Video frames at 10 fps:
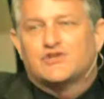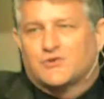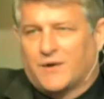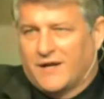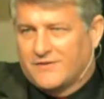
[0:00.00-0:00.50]

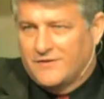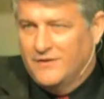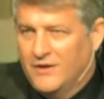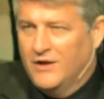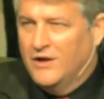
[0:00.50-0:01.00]
strength
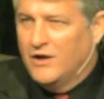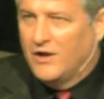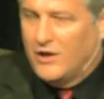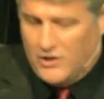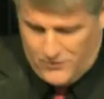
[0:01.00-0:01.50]

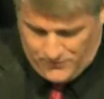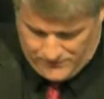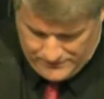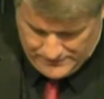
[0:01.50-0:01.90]
alone.